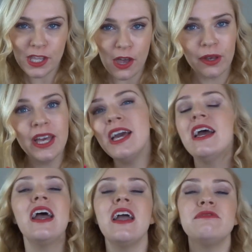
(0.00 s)
So
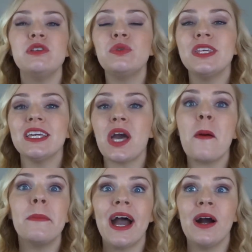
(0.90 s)
if you think
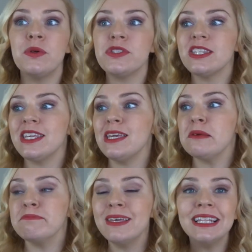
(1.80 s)
about the
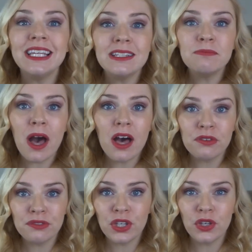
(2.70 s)
million
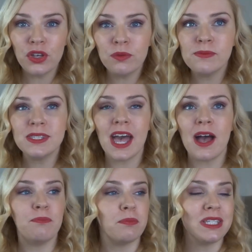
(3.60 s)
perfumes,
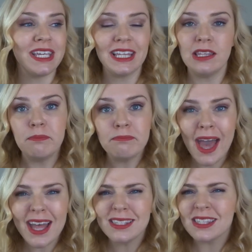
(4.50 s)
particularly the
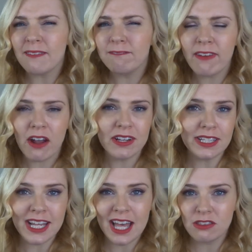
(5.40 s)
men's, like very
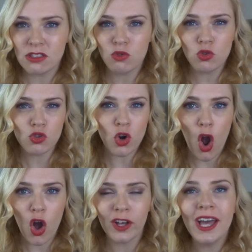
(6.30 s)
intense and
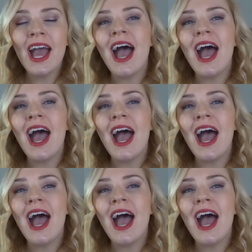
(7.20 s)
strong,